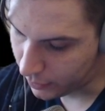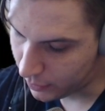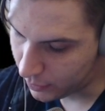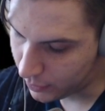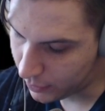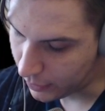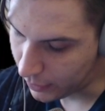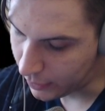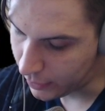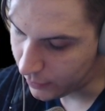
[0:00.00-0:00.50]
it
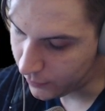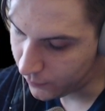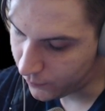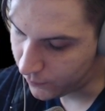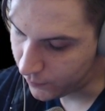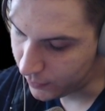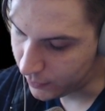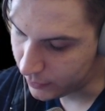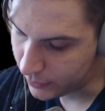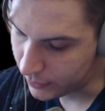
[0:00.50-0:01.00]
kind of
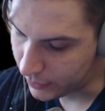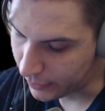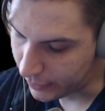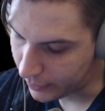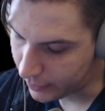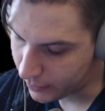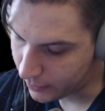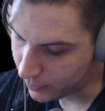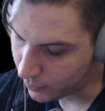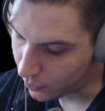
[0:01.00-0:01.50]
feels
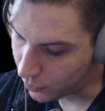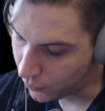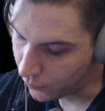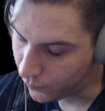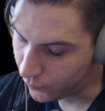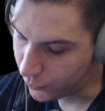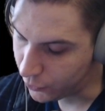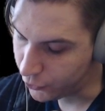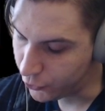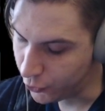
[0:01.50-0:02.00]
like
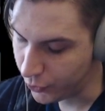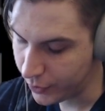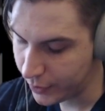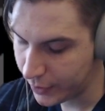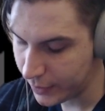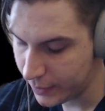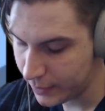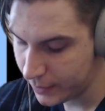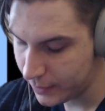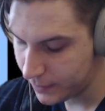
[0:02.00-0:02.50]
overdoing
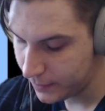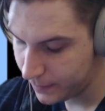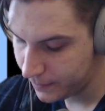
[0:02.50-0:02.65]
it